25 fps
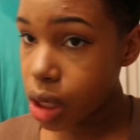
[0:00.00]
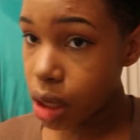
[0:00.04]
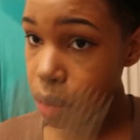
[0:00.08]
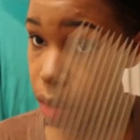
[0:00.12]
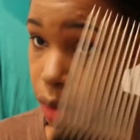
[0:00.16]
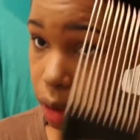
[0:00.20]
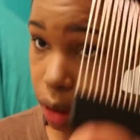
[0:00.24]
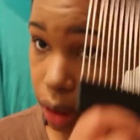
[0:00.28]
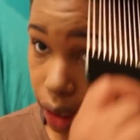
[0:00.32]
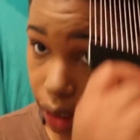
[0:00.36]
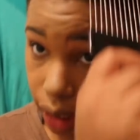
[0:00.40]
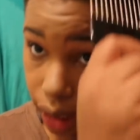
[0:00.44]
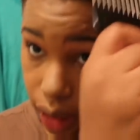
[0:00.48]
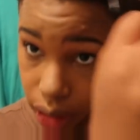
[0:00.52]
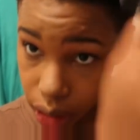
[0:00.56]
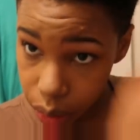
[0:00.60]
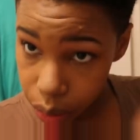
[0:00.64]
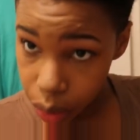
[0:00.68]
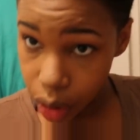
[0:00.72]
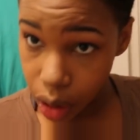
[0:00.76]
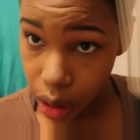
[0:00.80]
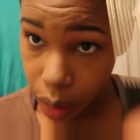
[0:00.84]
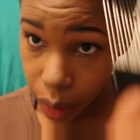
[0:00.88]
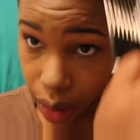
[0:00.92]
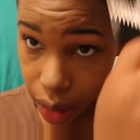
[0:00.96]
typically I have to
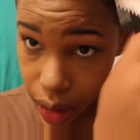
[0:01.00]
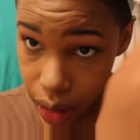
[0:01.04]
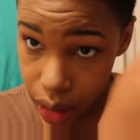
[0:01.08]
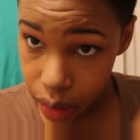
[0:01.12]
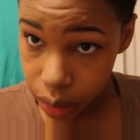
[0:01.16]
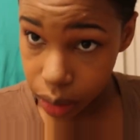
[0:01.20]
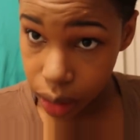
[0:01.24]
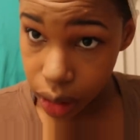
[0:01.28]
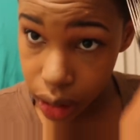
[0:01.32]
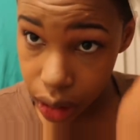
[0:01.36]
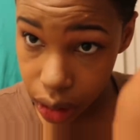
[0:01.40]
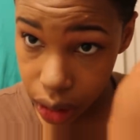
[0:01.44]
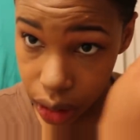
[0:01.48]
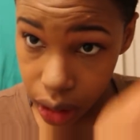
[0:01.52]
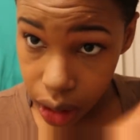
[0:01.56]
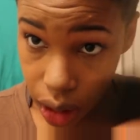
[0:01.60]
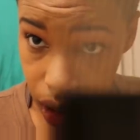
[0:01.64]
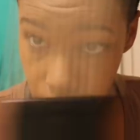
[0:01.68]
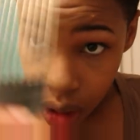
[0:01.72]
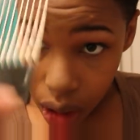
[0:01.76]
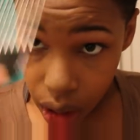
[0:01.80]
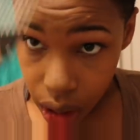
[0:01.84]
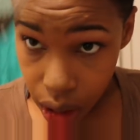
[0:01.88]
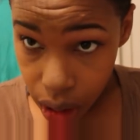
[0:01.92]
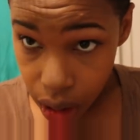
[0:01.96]
put on my lipstick
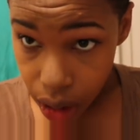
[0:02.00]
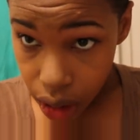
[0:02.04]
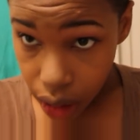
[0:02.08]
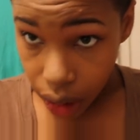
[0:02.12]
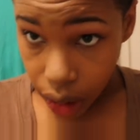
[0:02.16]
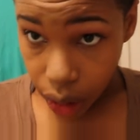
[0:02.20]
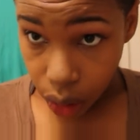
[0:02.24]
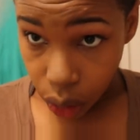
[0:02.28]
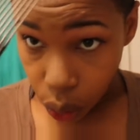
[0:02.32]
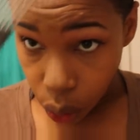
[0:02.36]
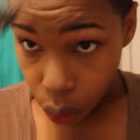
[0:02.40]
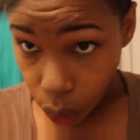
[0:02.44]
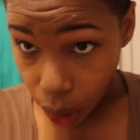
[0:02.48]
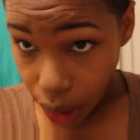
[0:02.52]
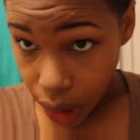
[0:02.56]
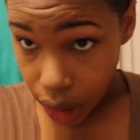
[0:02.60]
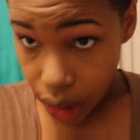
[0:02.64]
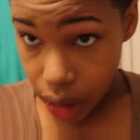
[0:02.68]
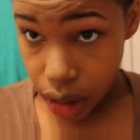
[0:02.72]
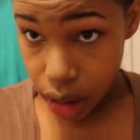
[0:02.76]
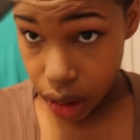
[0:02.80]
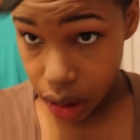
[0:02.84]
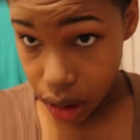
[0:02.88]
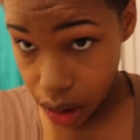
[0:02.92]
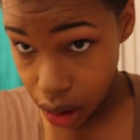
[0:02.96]
like
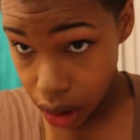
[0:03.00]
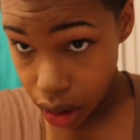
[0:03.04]
right